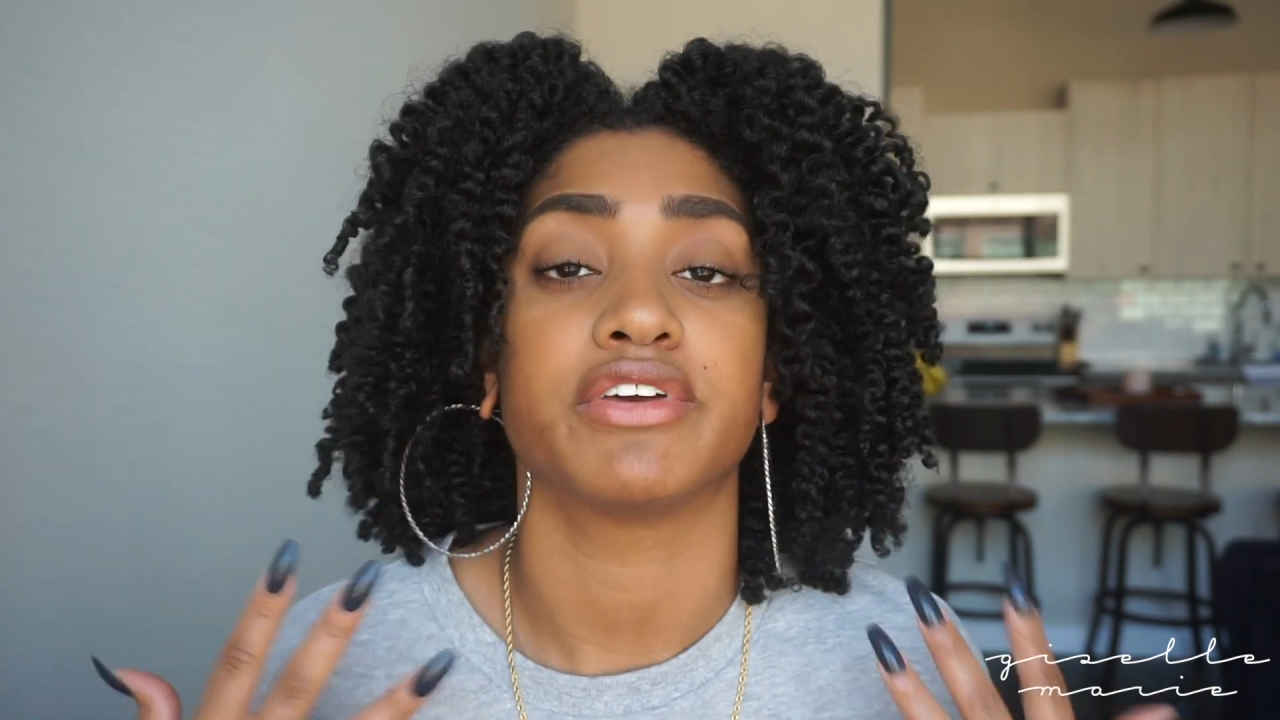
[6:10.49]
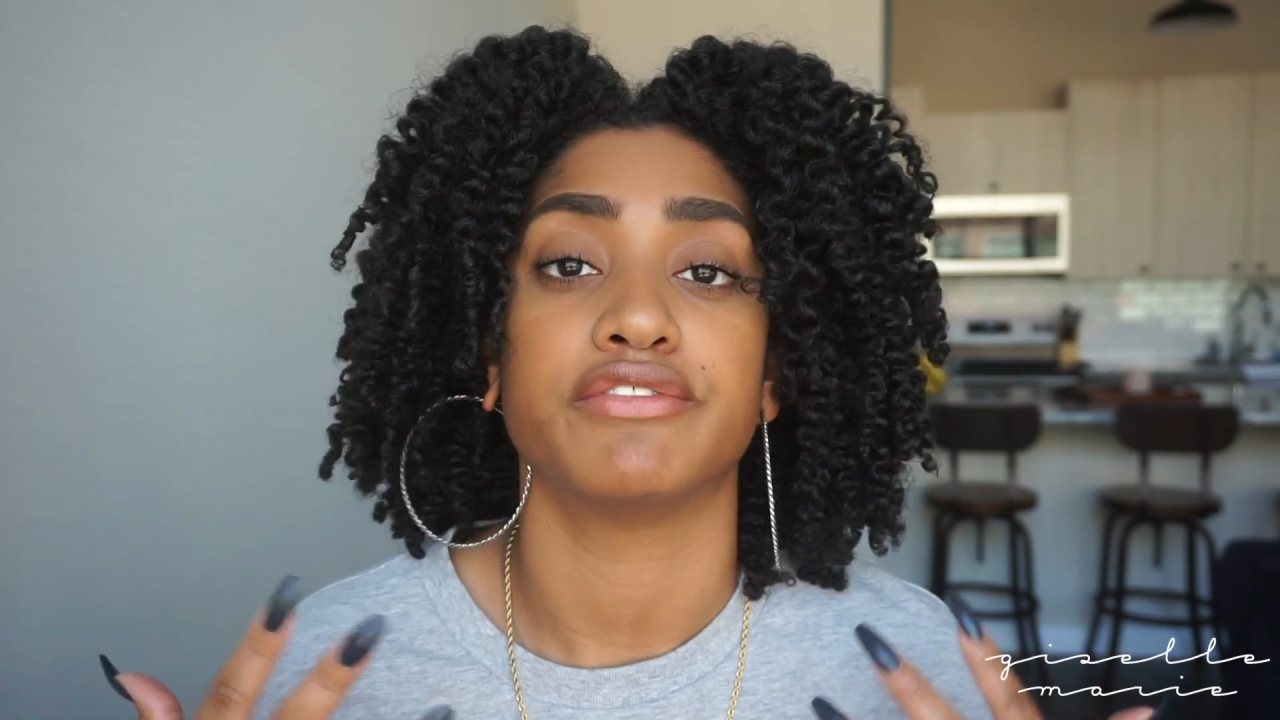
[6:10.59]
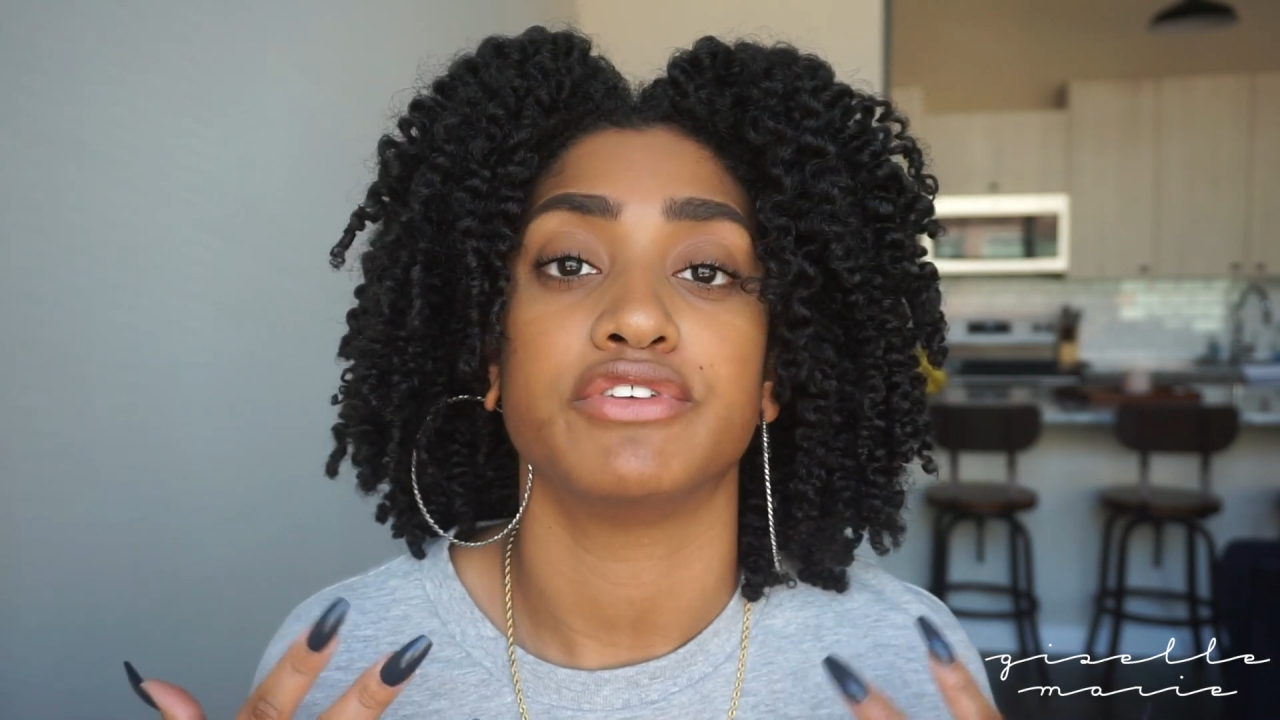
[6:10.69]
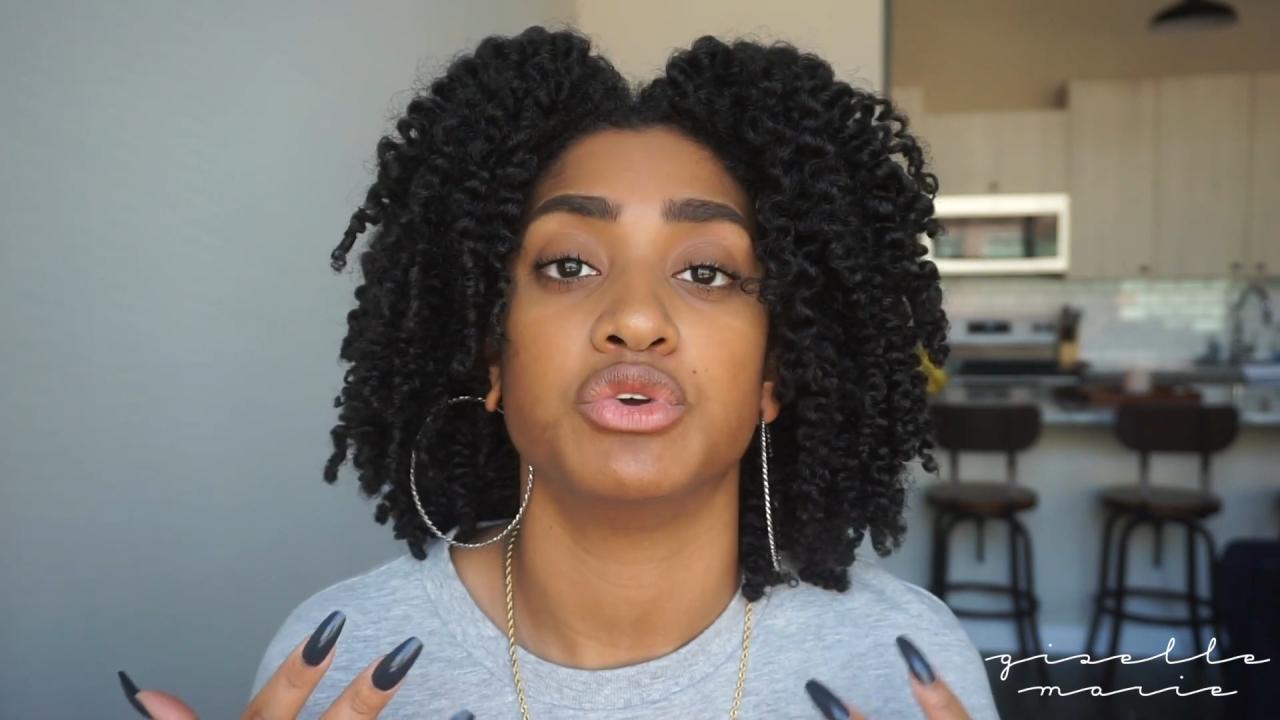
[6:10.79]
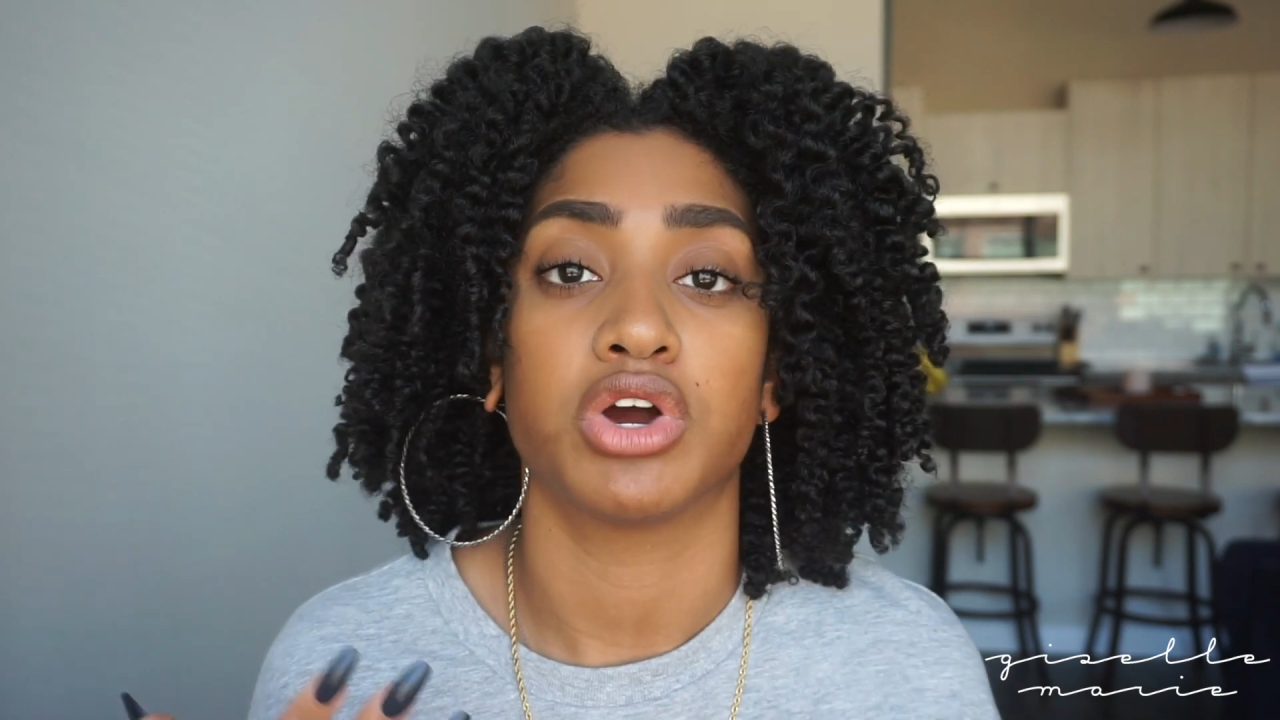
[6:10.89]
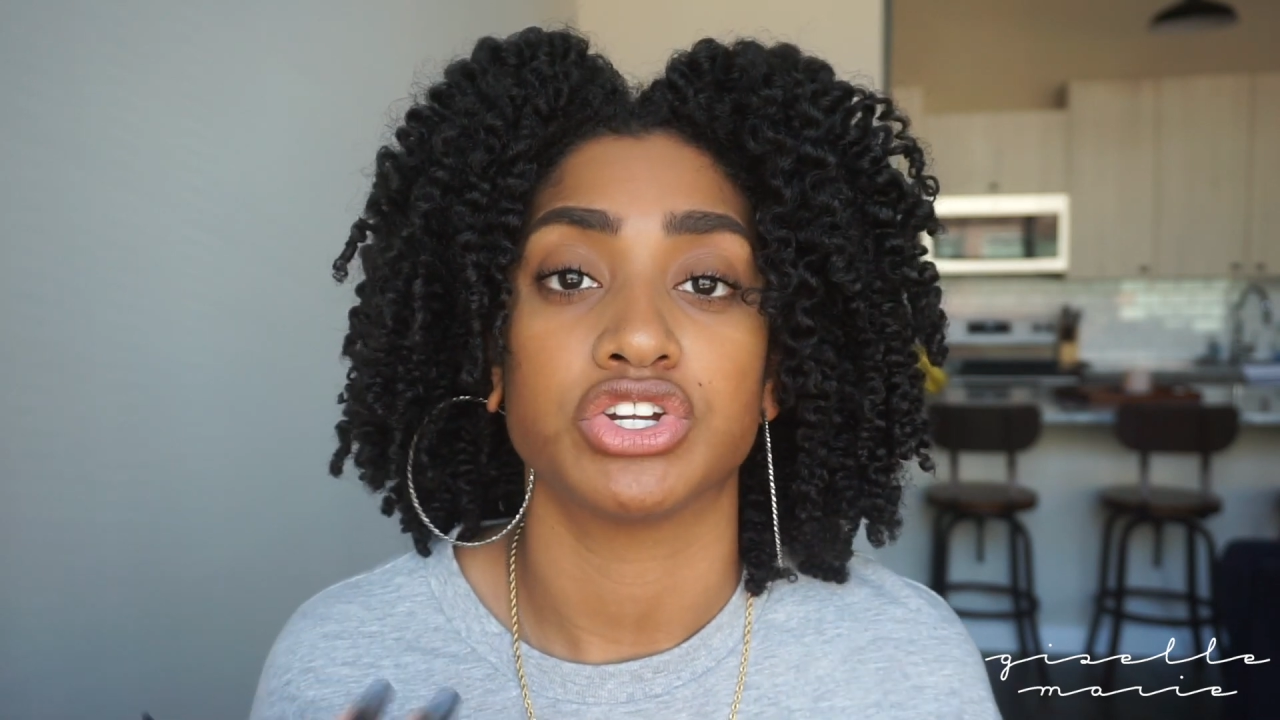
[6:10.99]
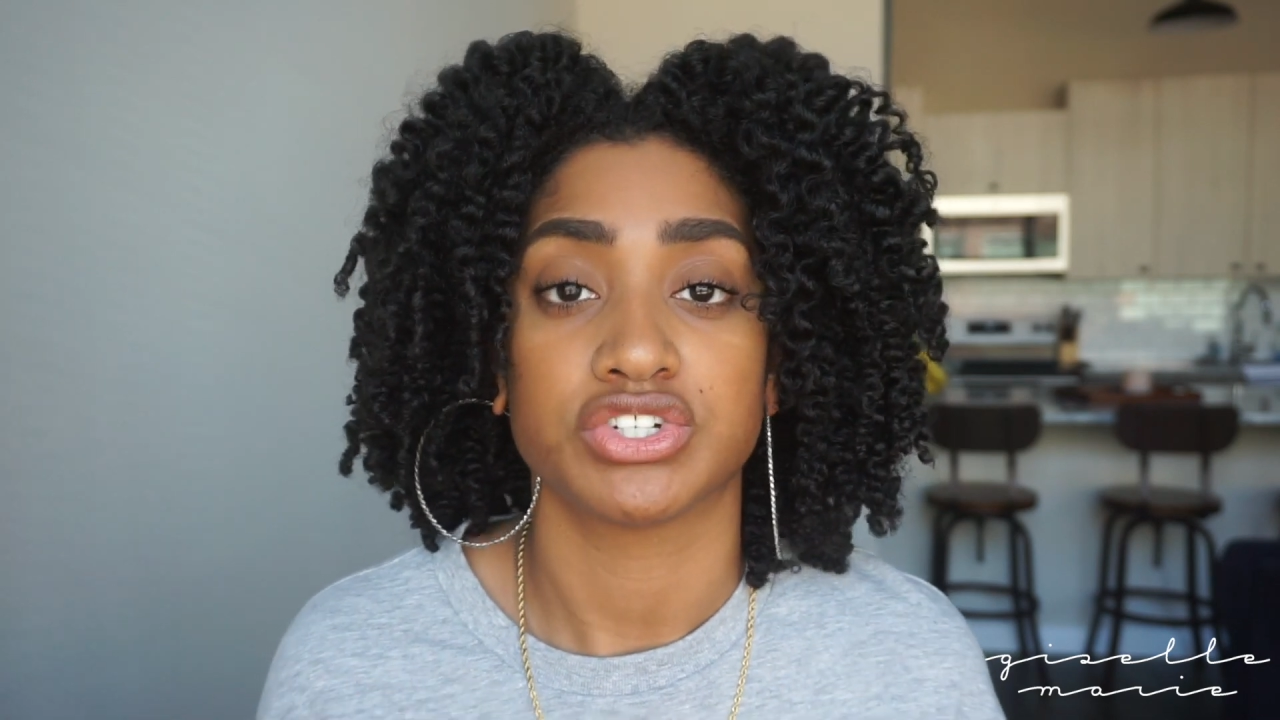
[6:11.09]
if you are